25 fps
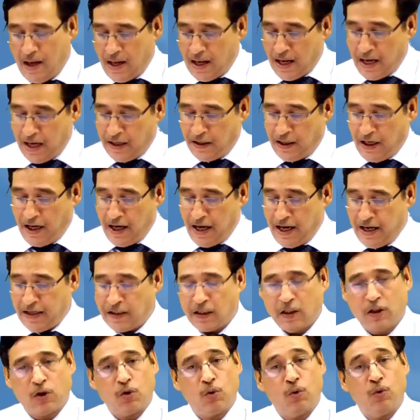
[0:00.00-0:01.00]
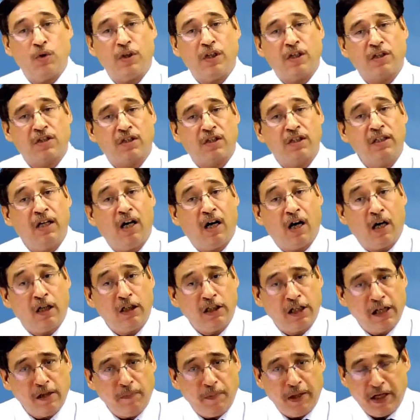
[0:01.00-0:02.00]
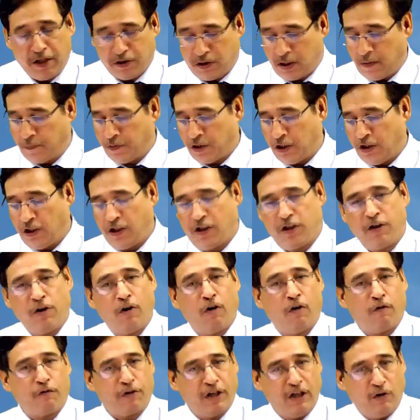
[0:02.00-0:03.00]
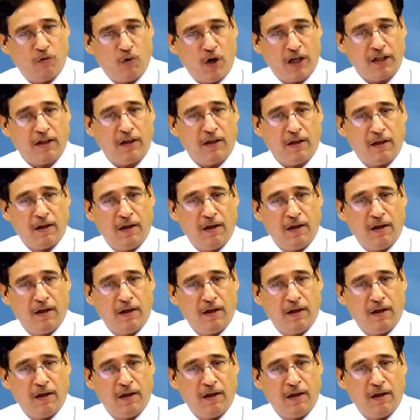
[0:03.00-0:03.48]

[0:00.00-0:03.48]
and S2 is the ultimate subsidiary of E1.